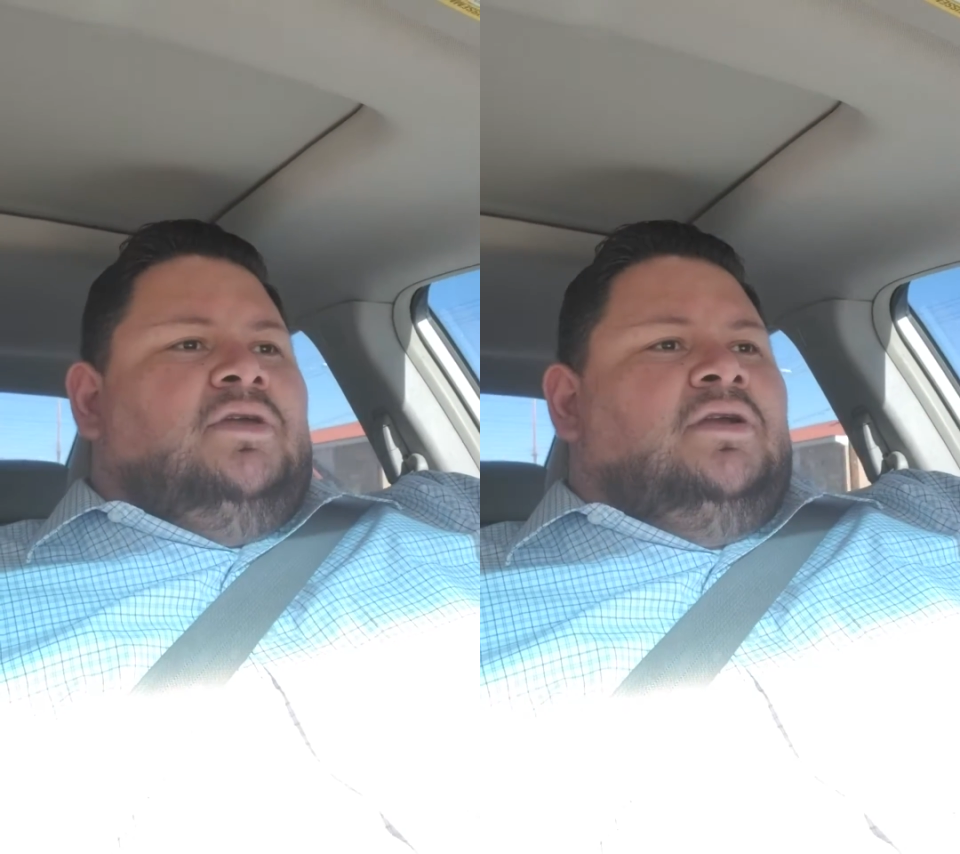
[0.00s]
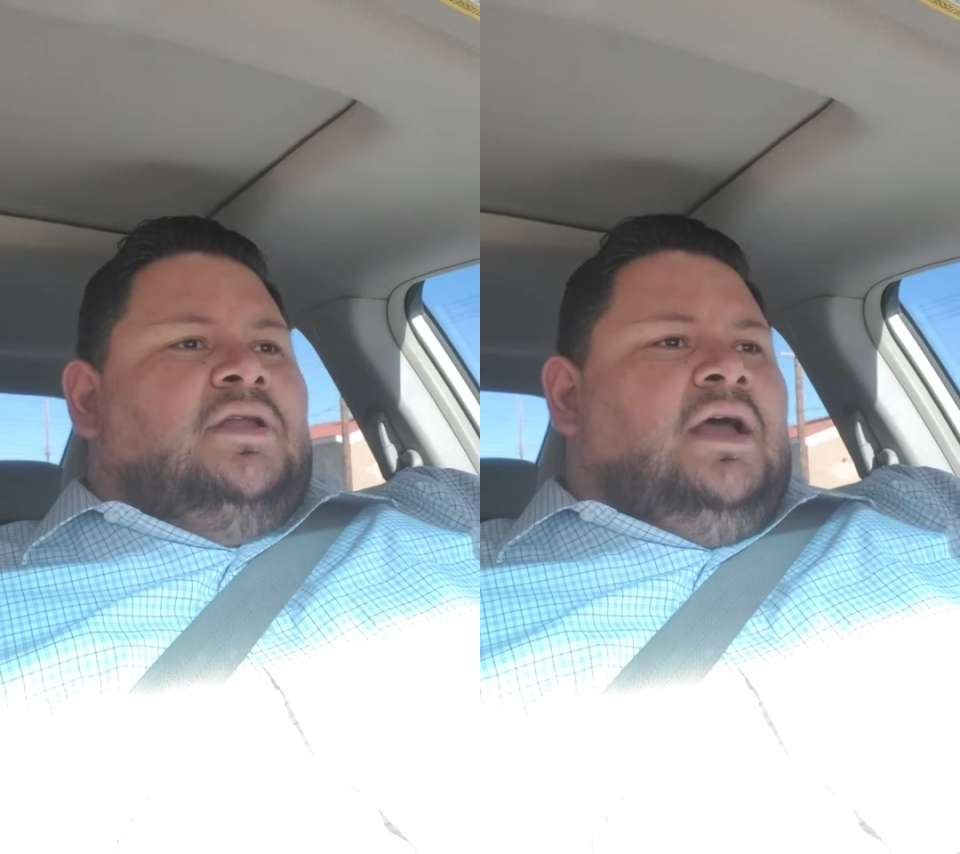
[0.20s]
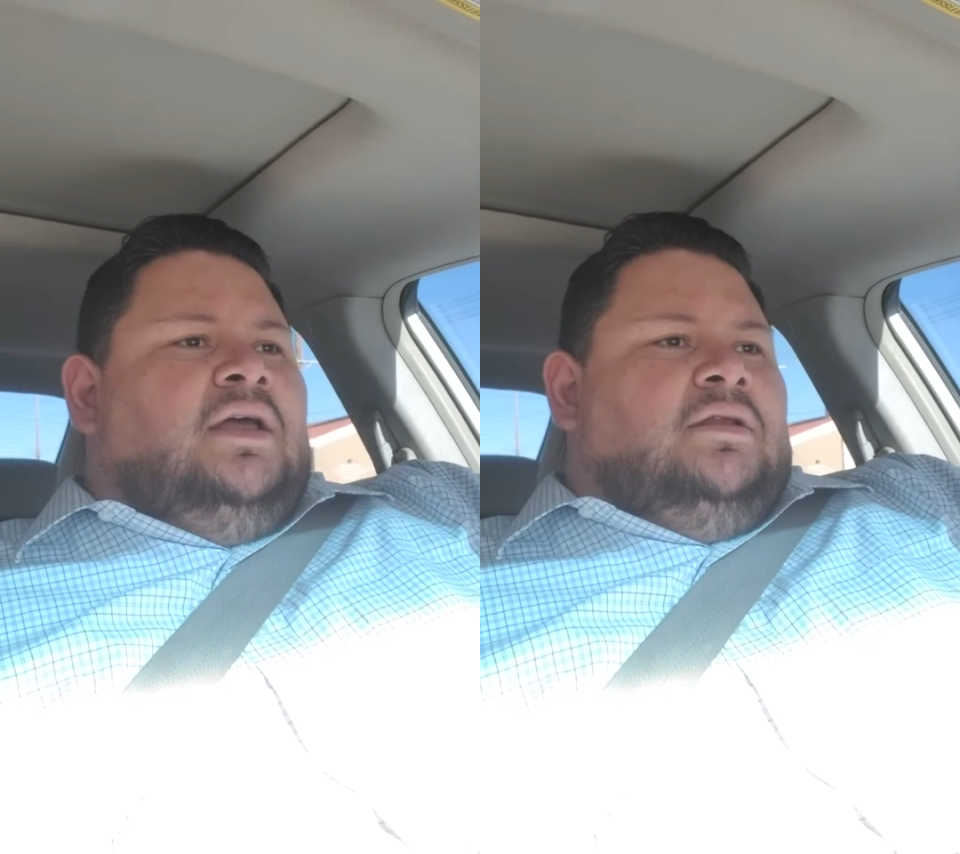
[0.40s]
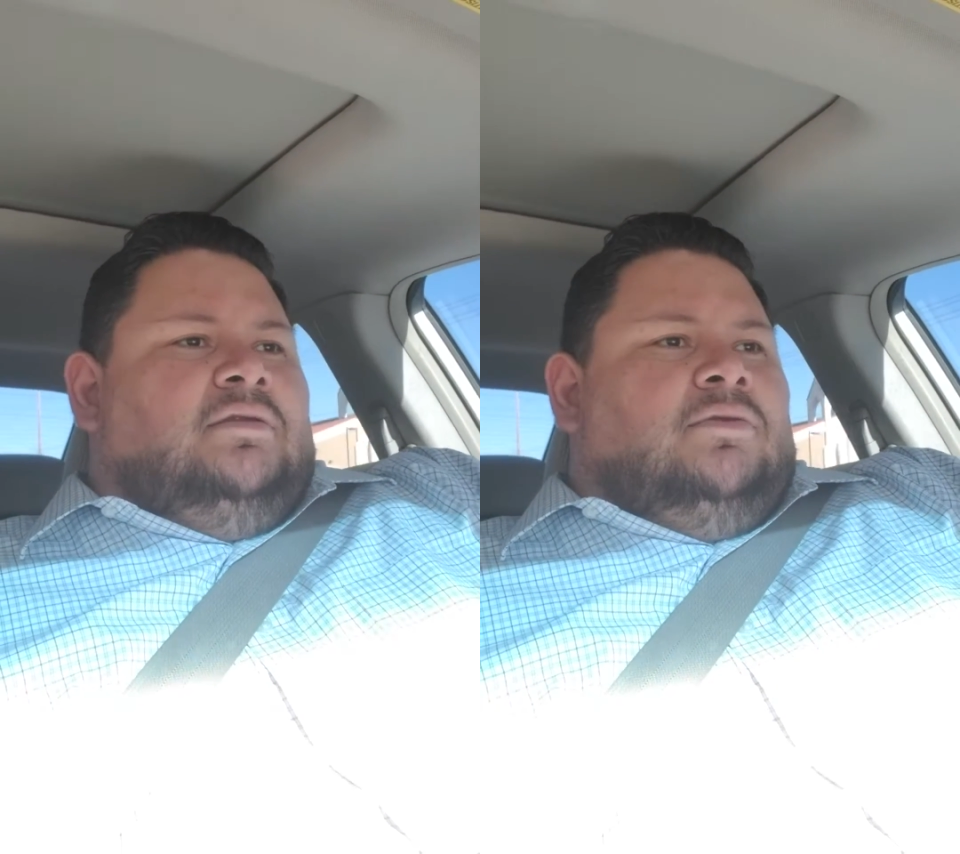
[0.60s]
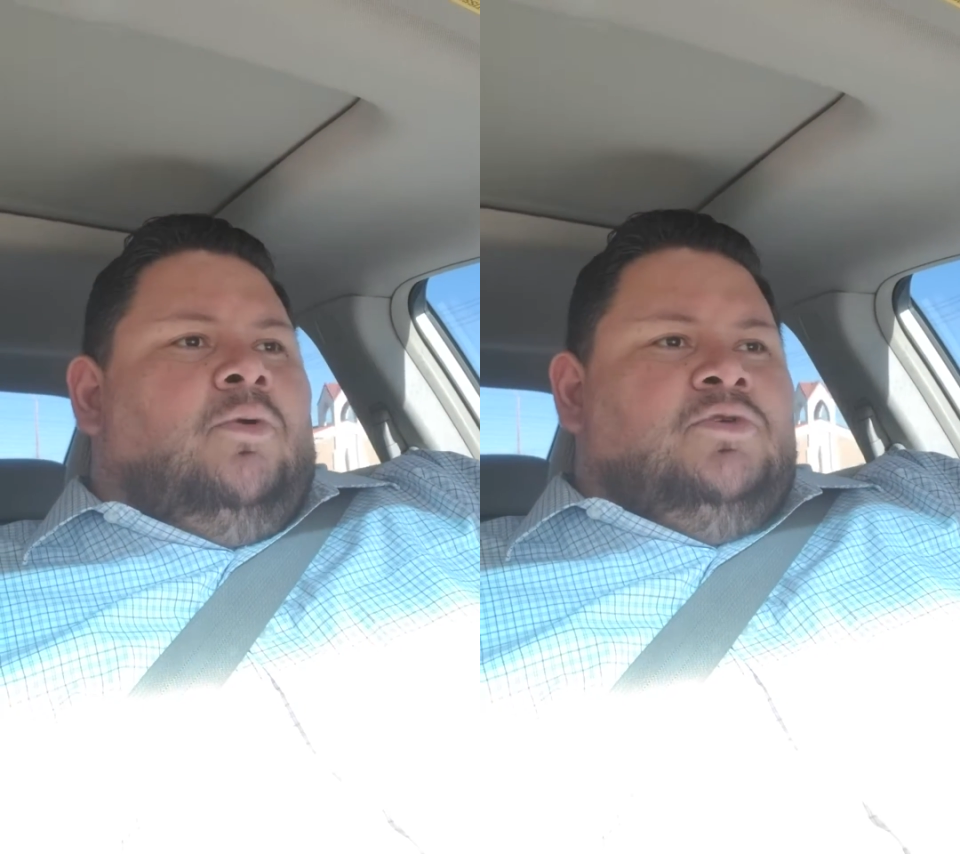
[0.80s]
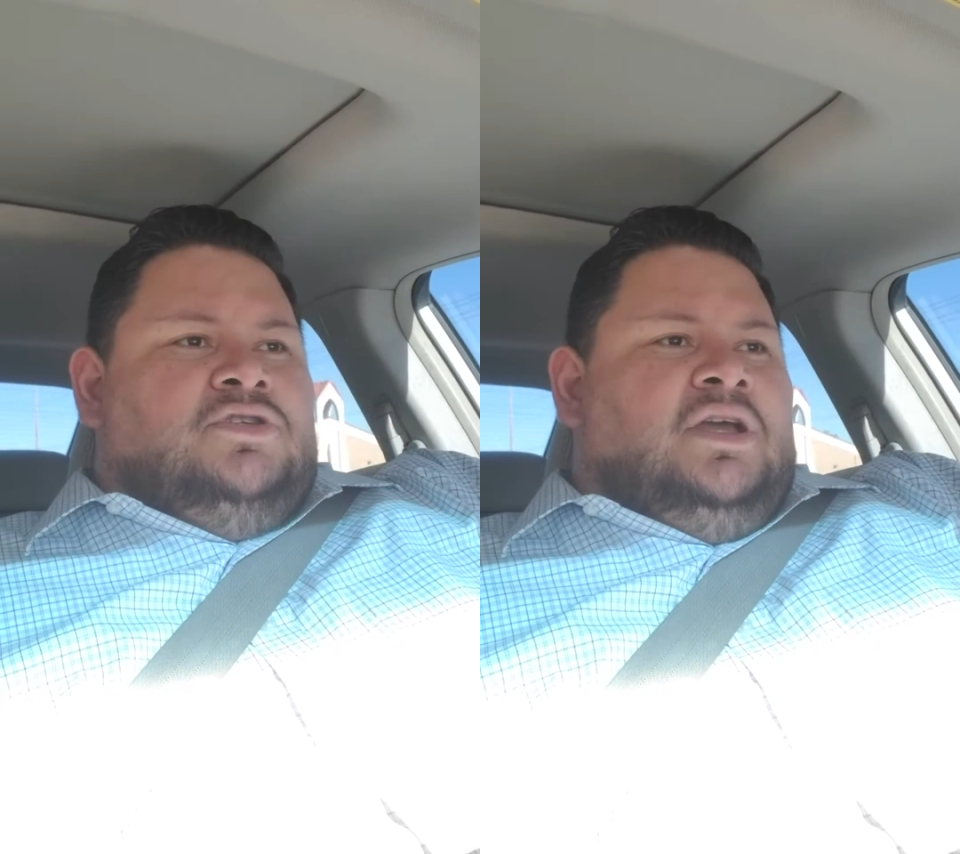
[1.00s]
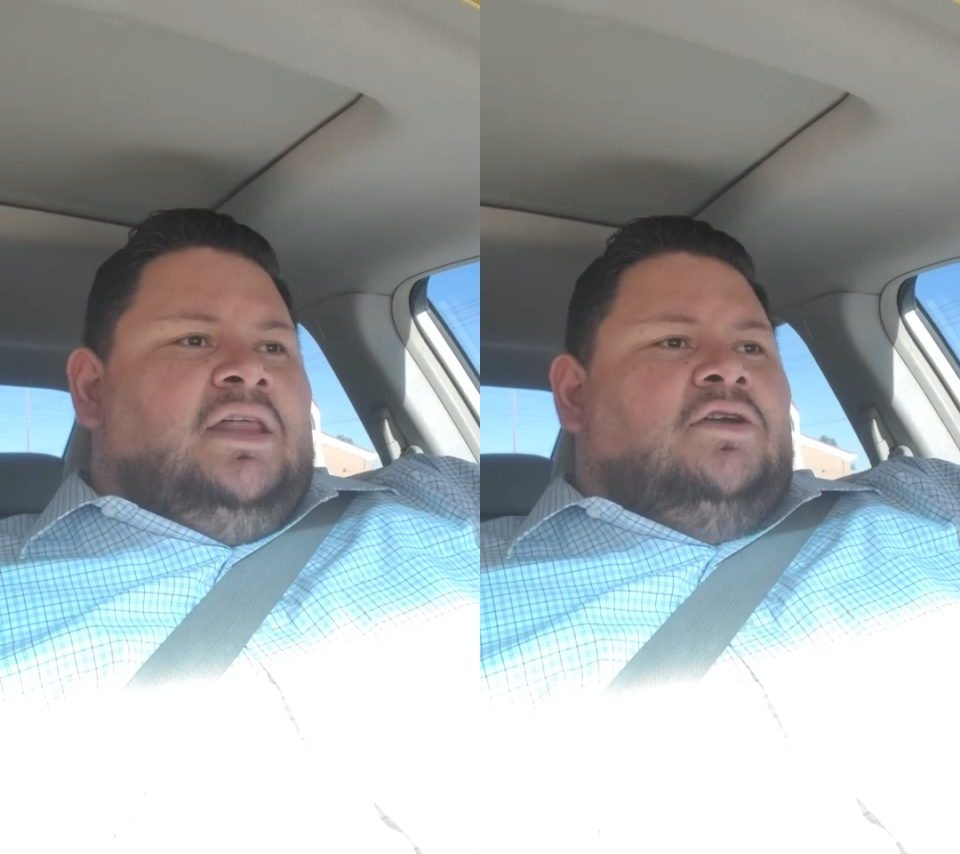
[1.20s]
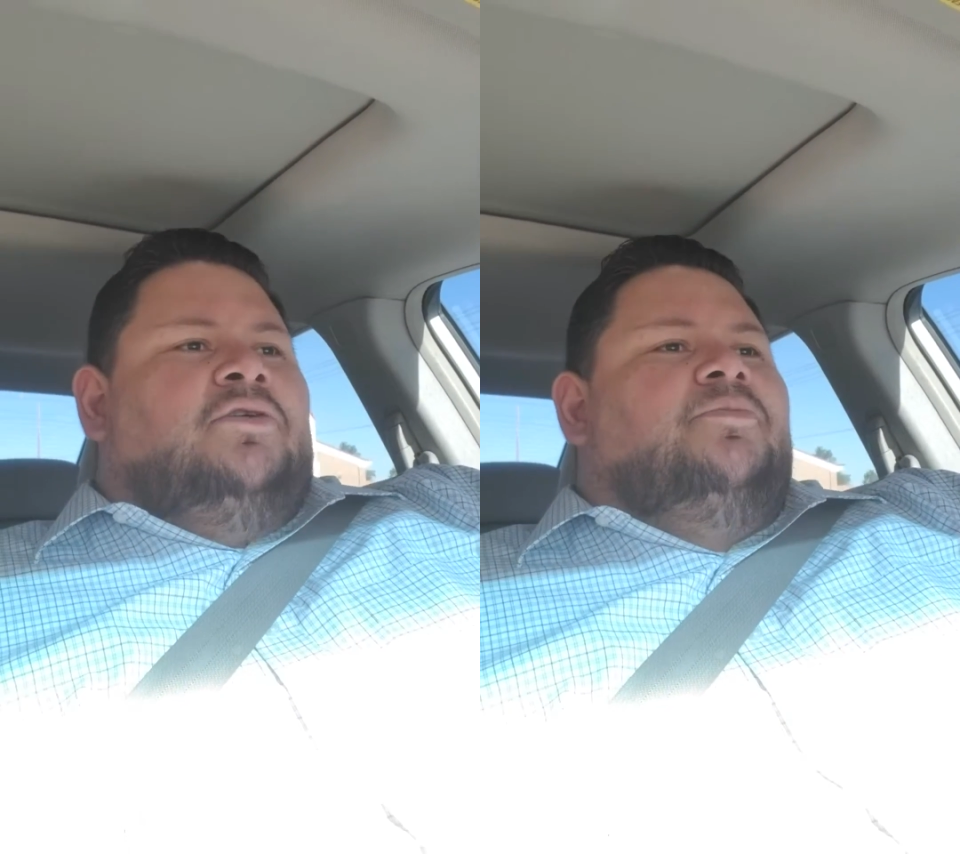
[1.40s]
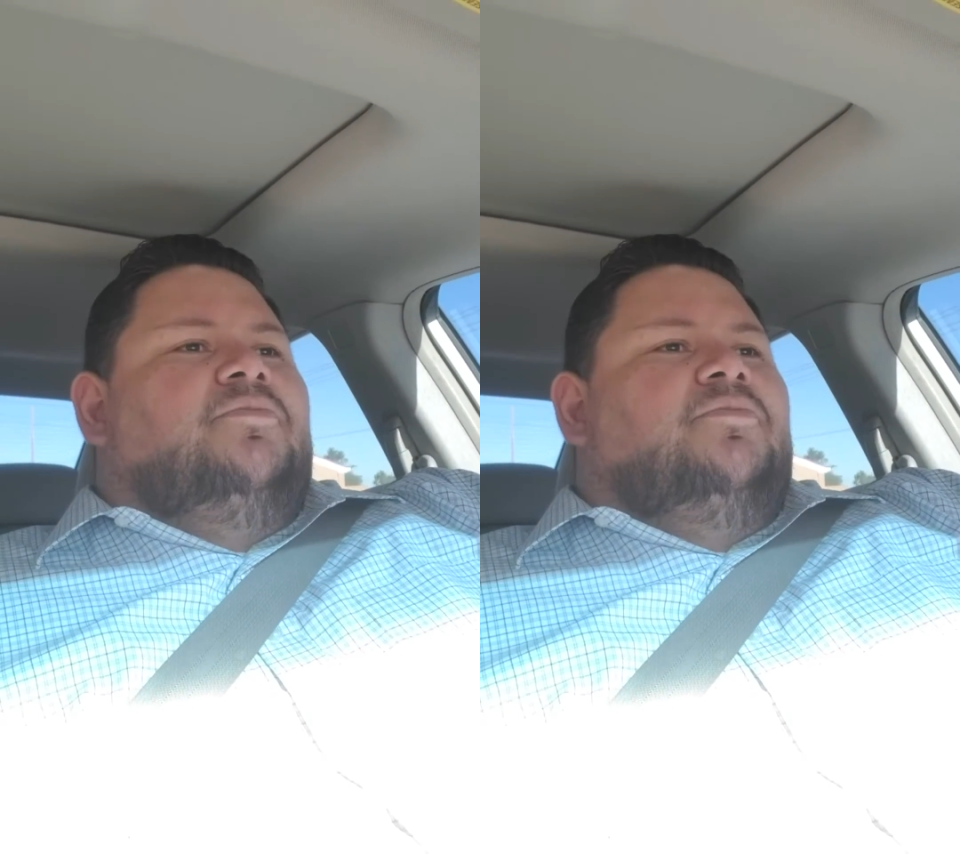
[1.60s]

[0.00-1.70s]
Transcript: They're not always together.